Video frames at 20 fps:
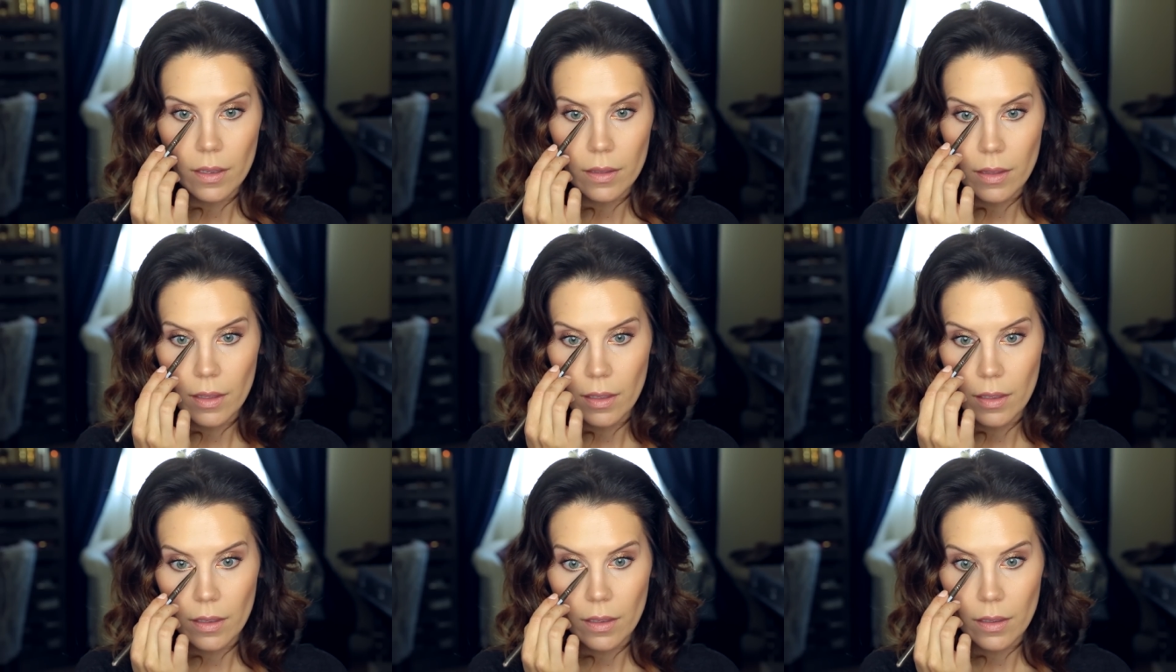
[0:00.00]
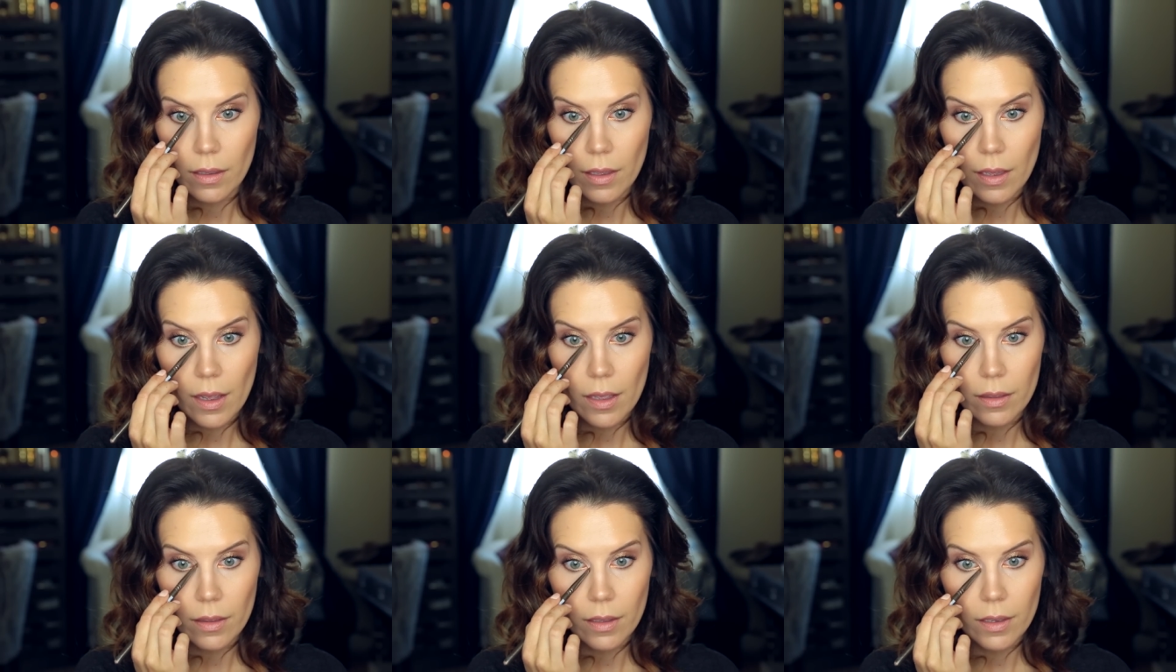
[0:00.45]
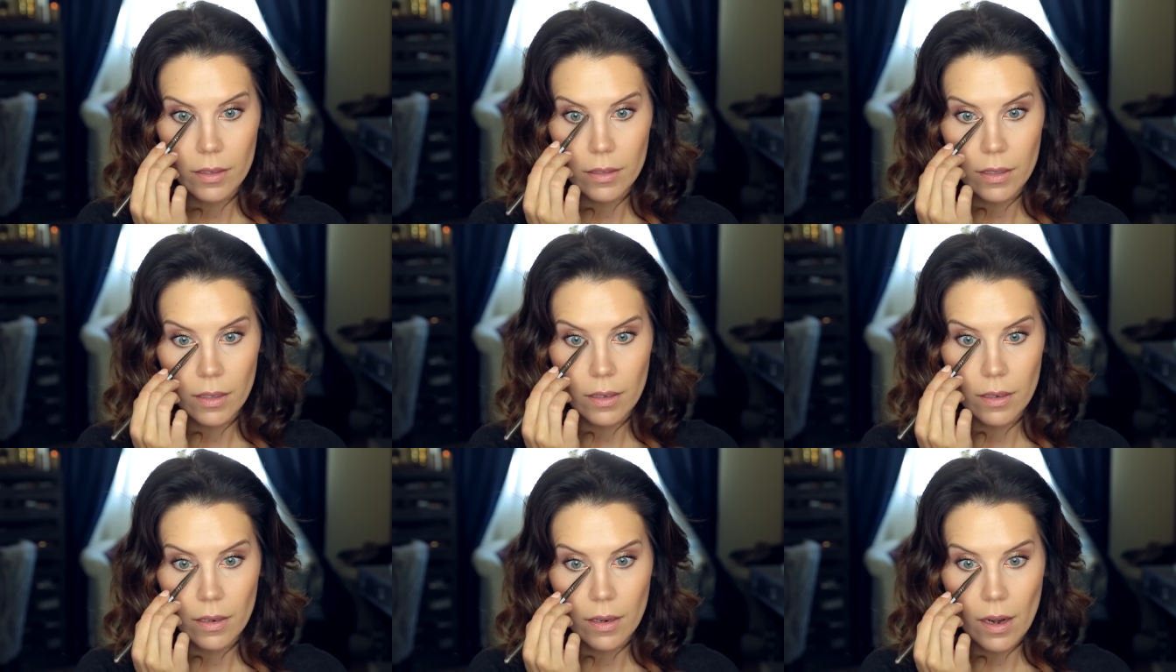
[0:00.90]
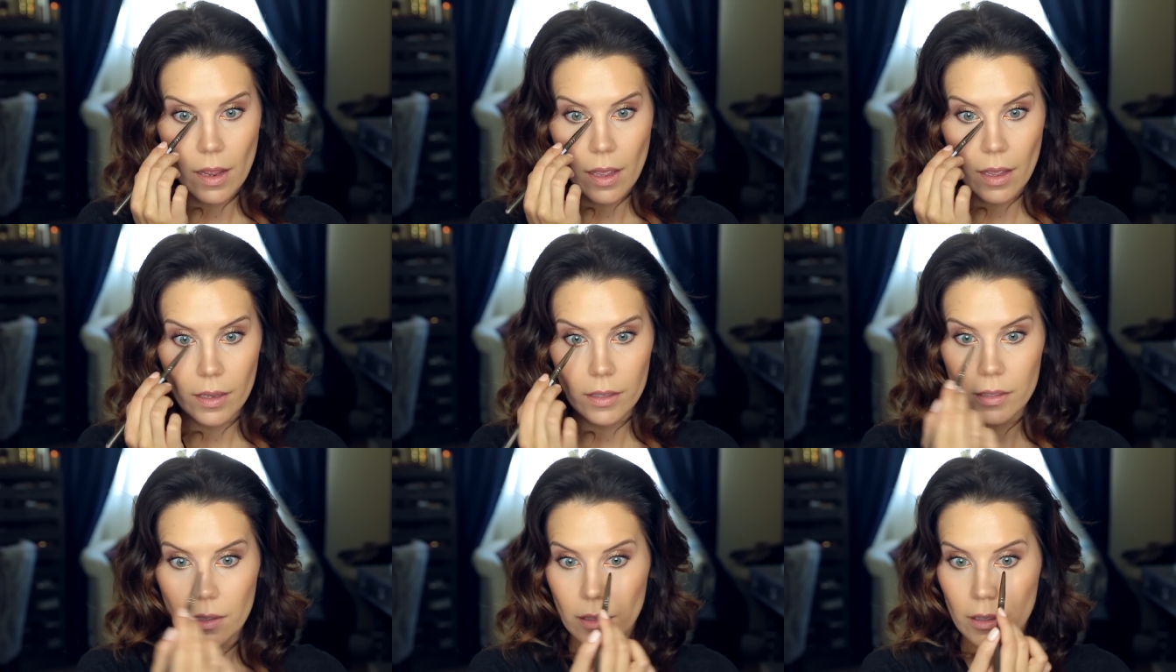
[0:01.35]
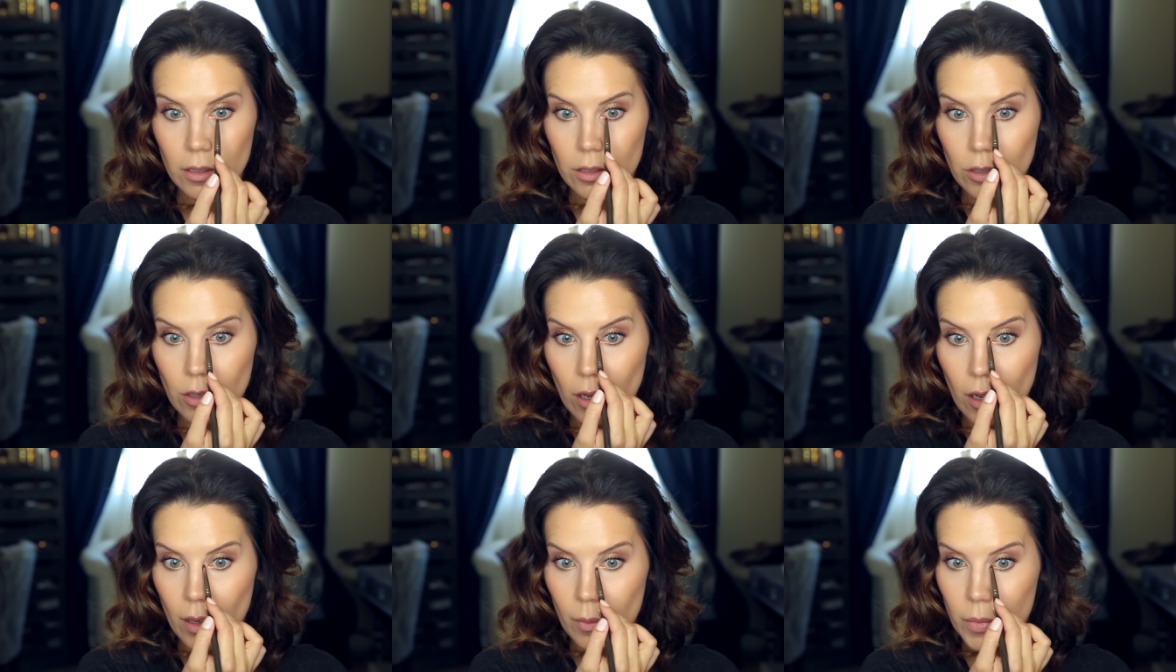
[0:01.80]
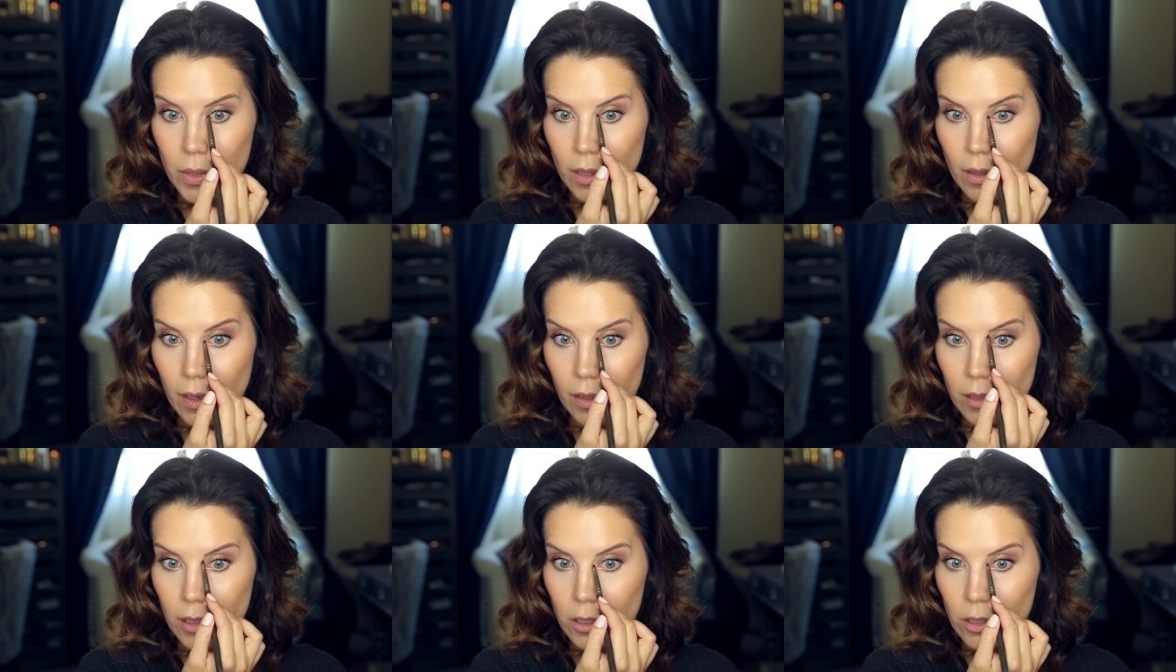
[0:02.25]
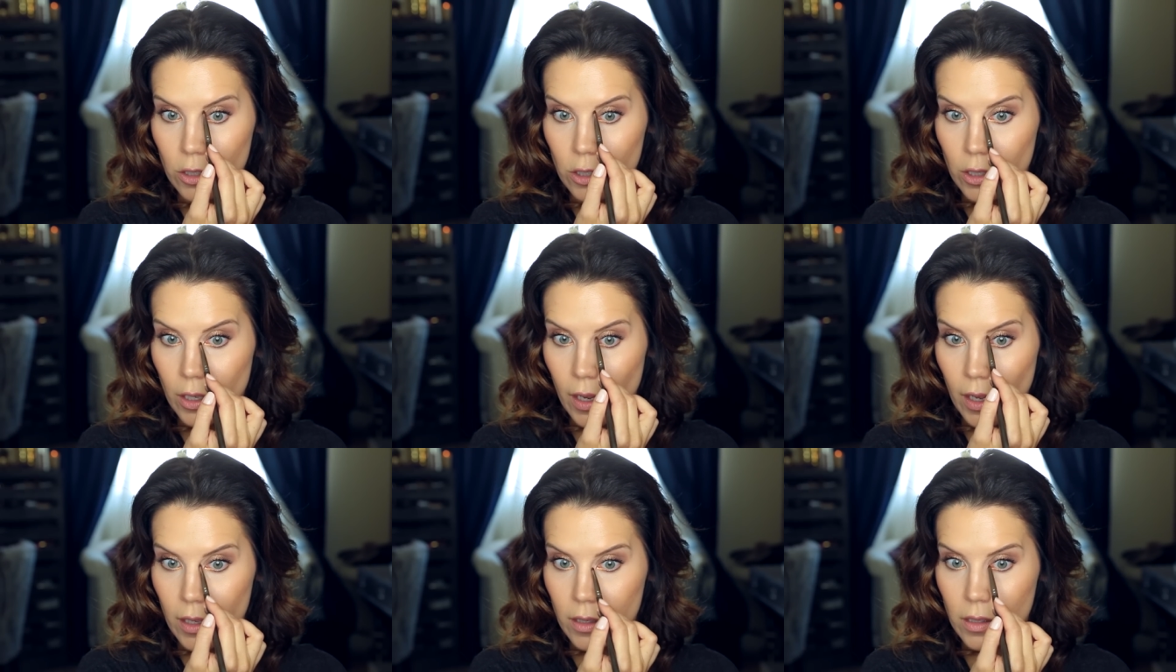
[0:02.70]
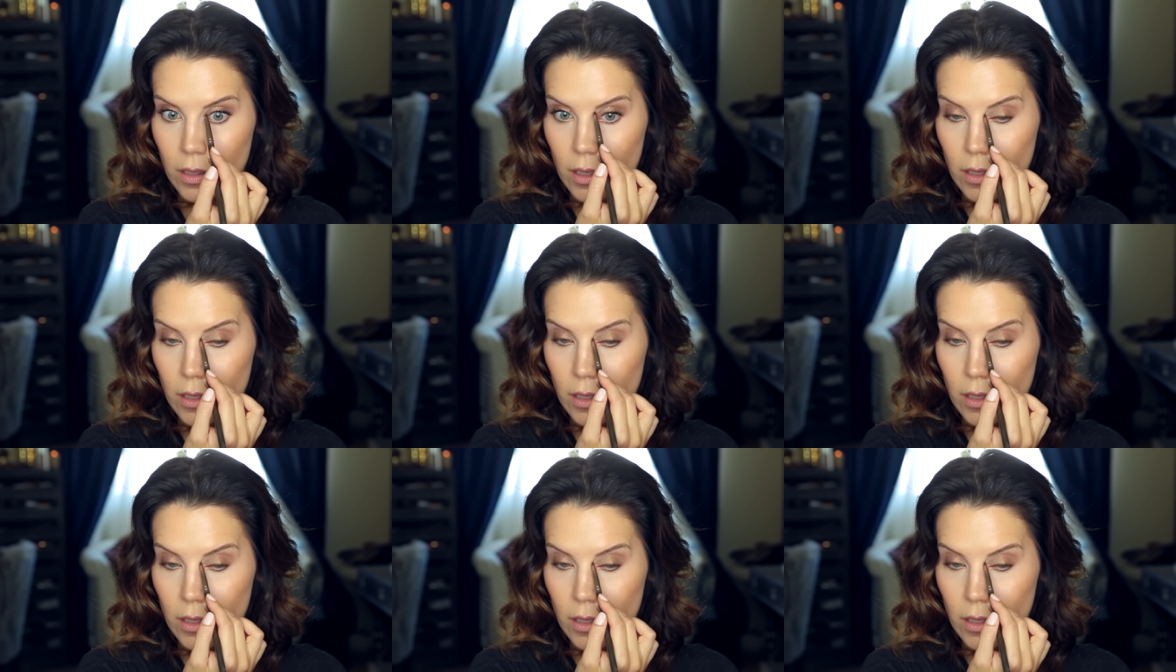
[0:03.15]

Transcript: I think Kathleen did an excellent job selecting shades.